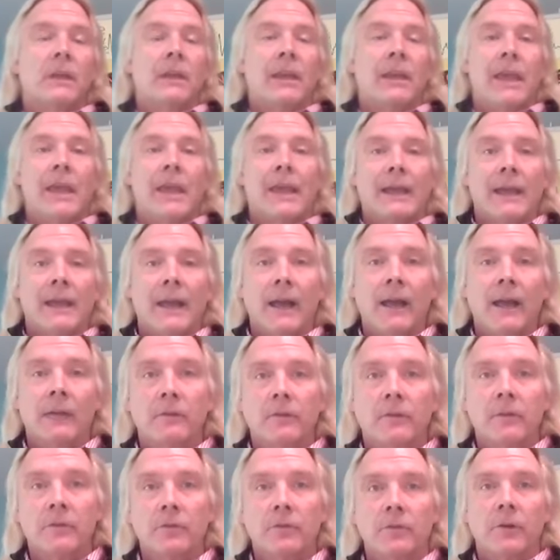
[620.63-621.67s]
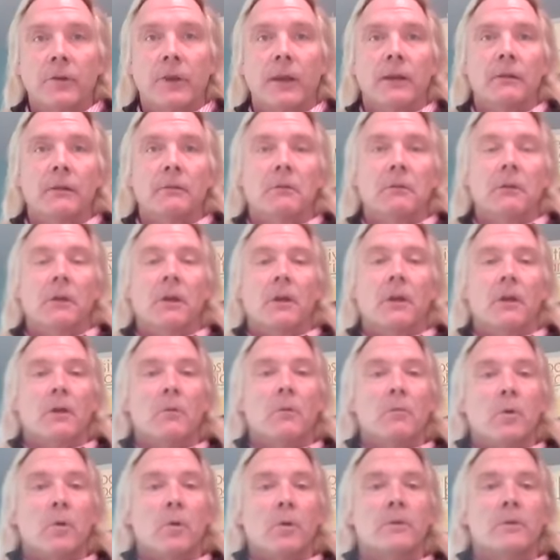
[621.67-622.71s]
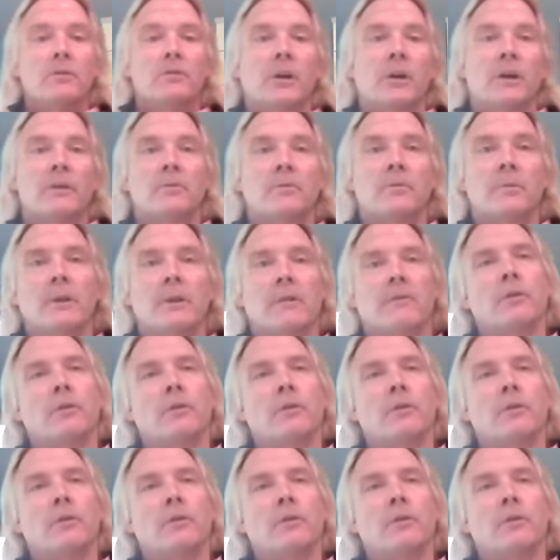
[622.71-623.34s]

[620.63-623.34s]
can't concentrate, poor judgment.